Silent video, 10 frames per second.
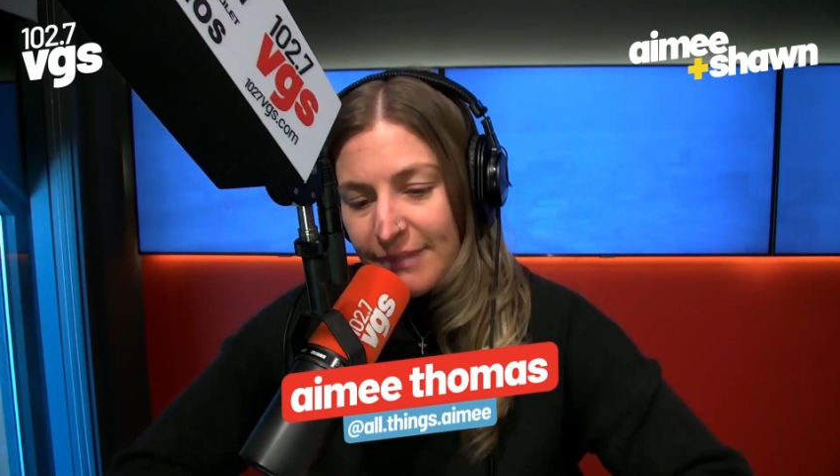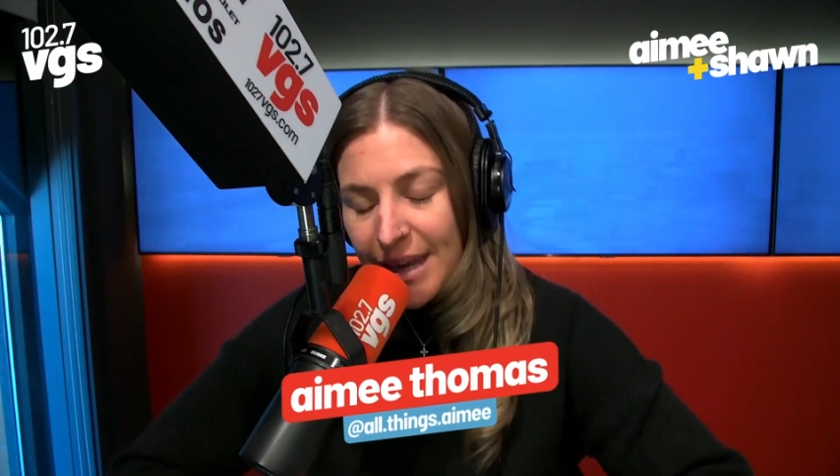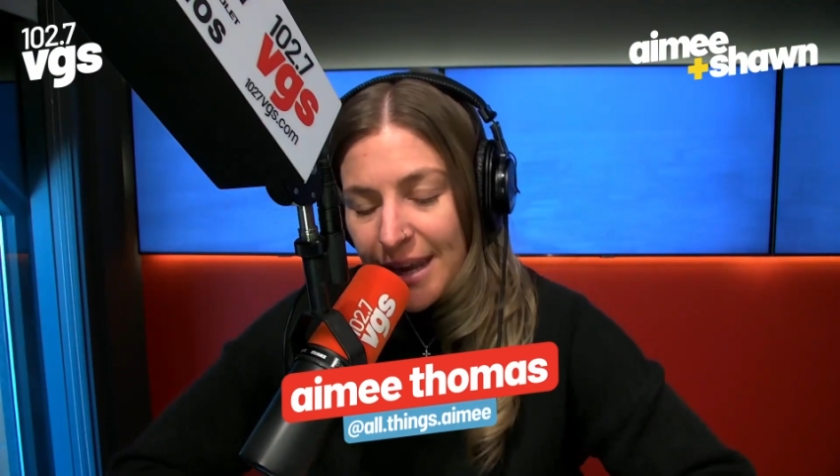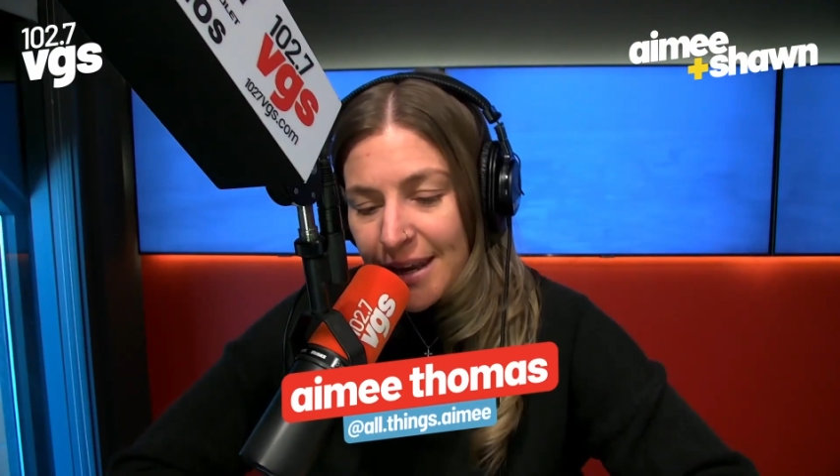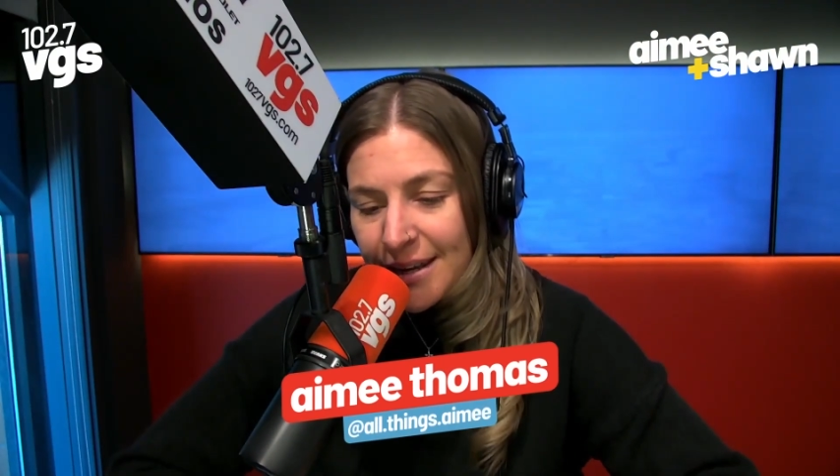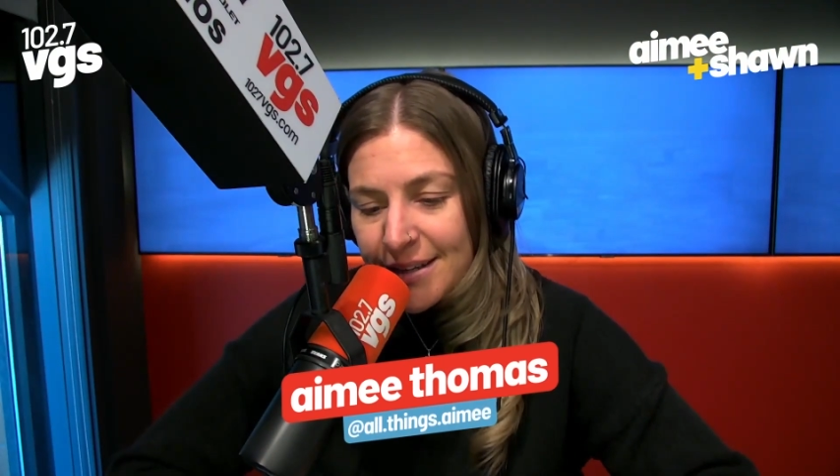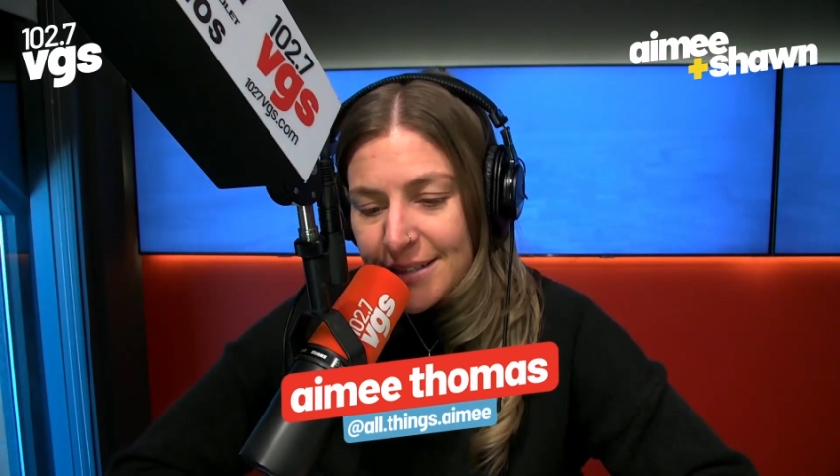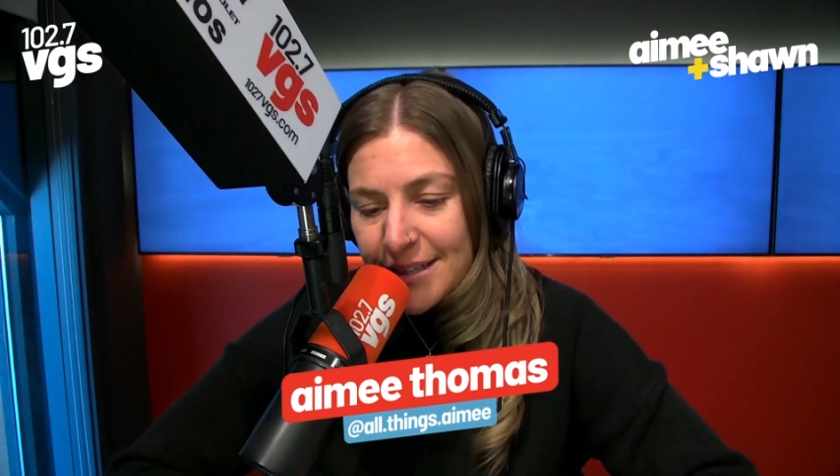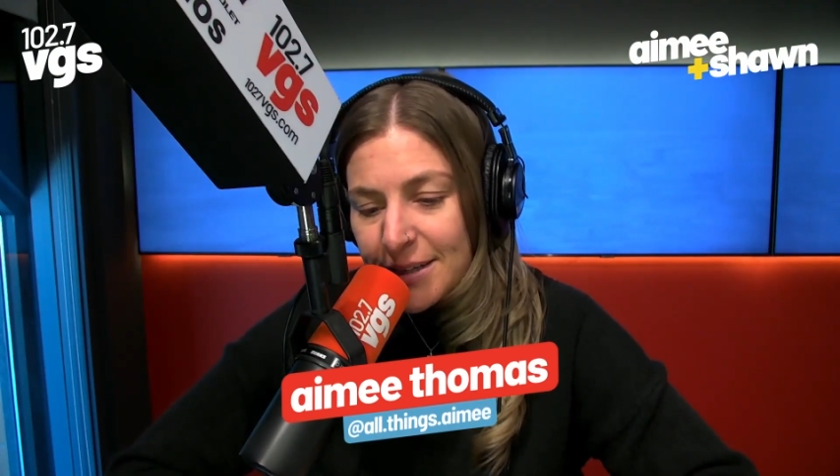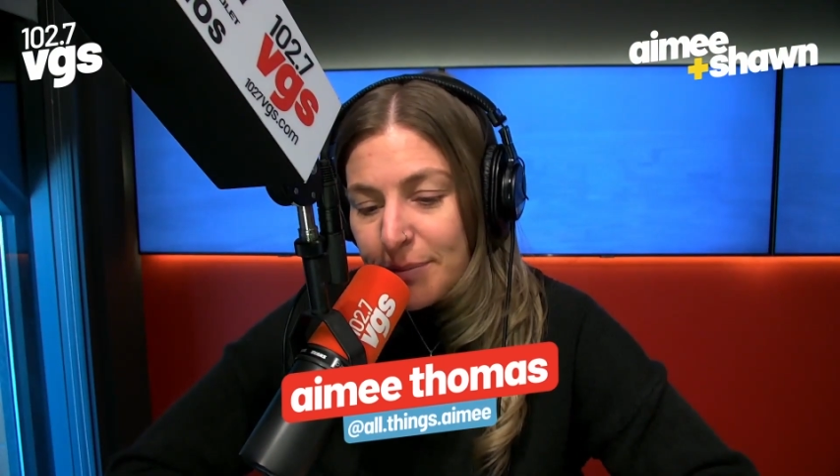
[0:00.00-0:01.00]
and
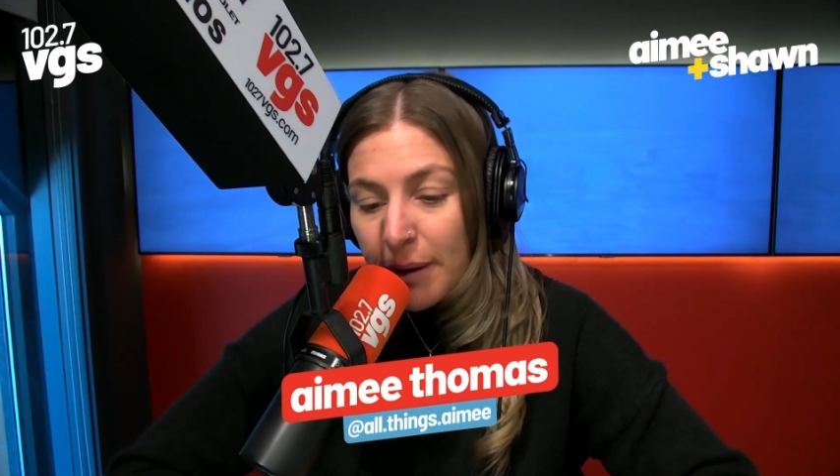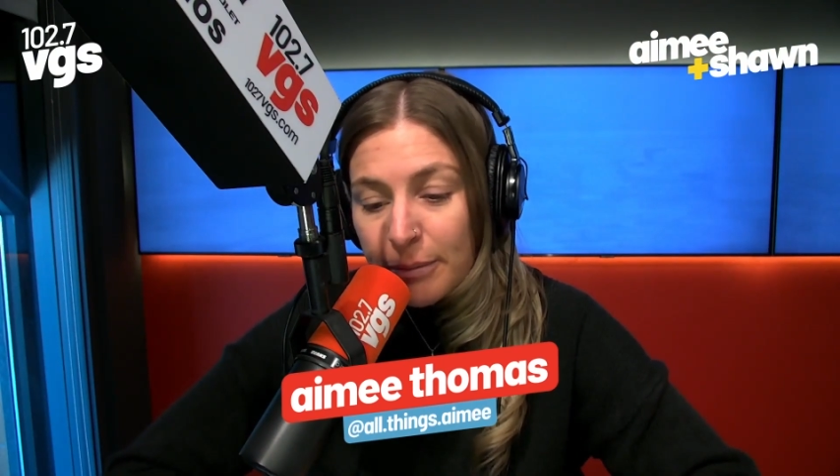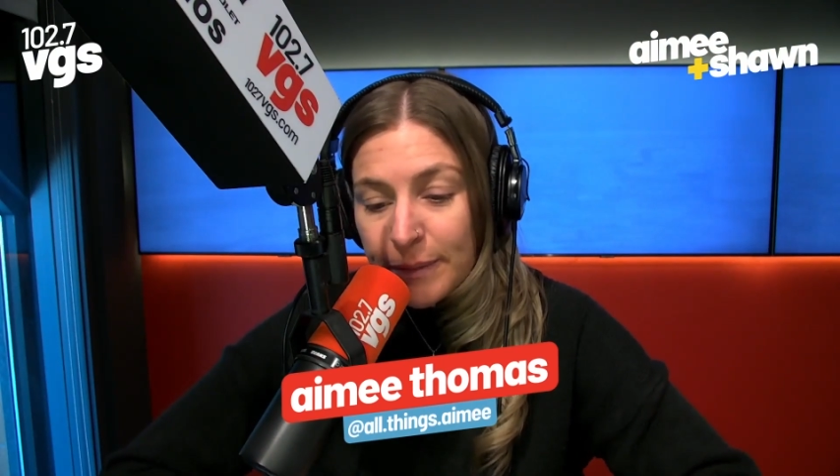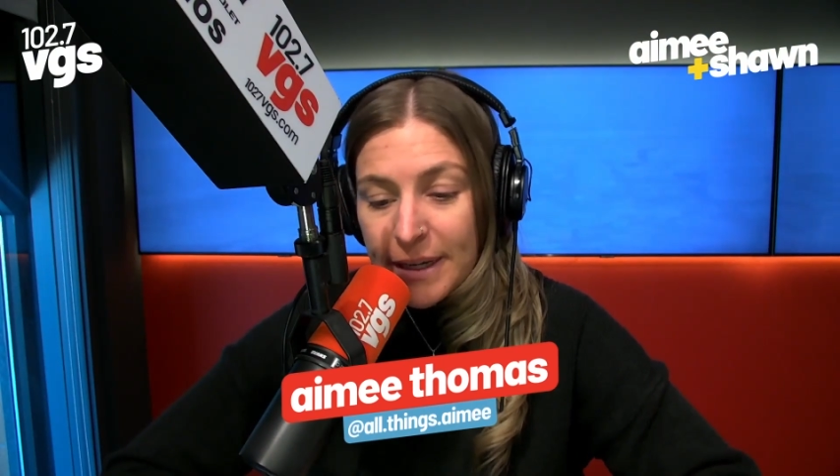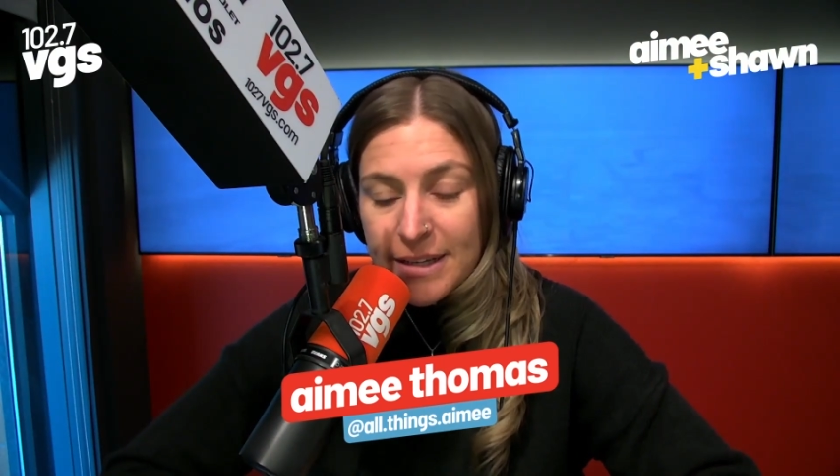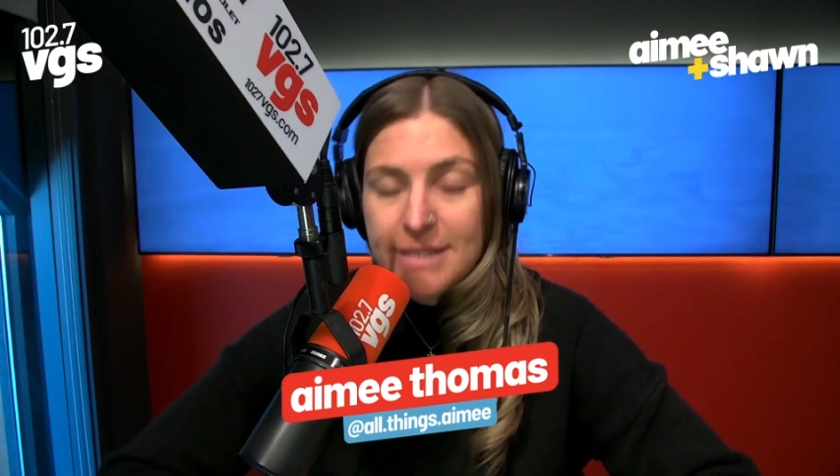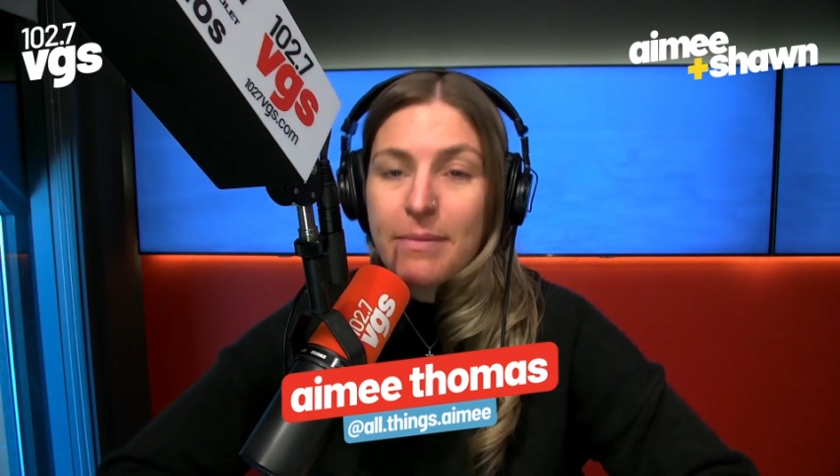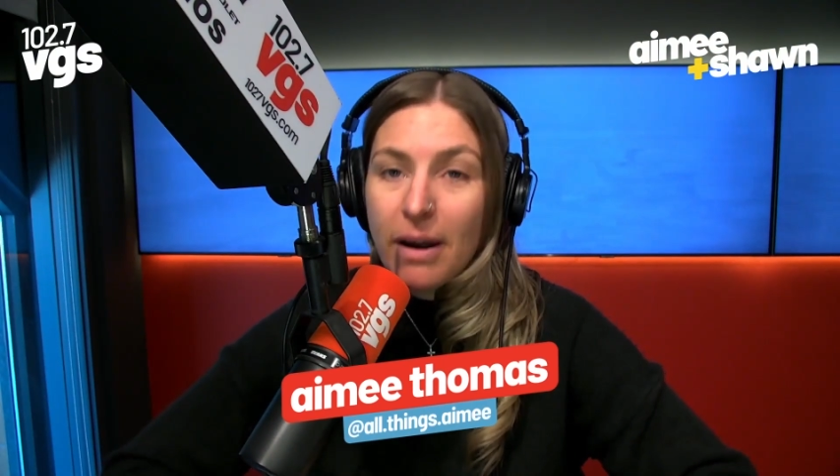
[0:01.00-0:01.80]
it could probably cause some